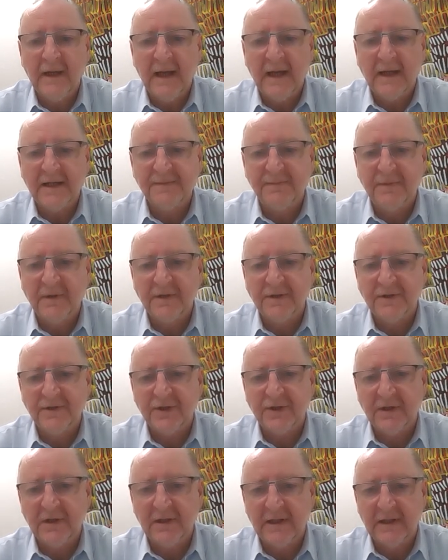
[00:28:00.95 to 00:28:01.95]
Expert
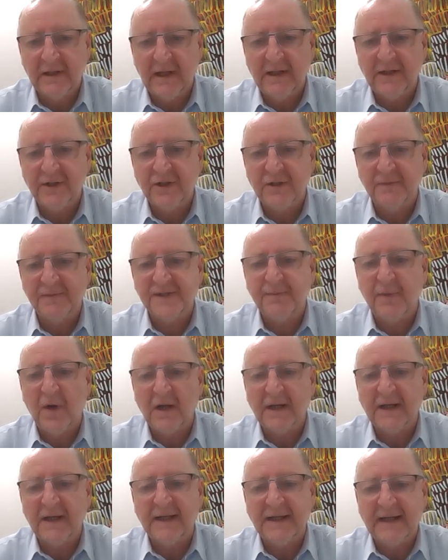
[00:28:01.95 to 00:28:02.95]
leadership
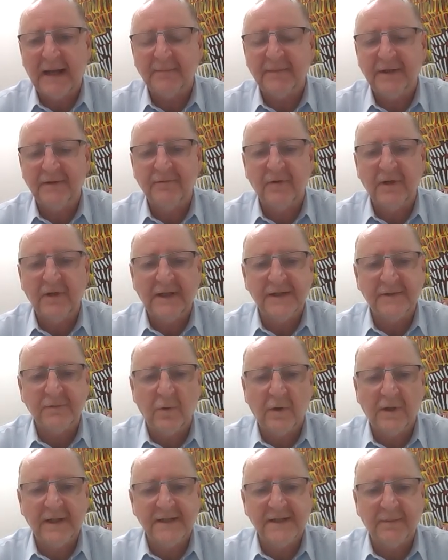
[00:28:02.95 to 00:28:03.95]
smartly adapted really is
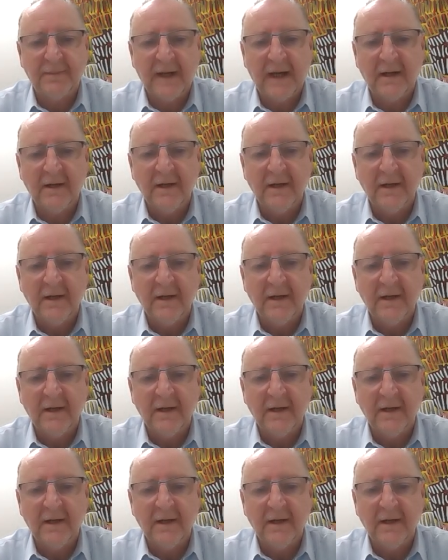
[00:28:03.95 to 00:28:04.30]
what it's about.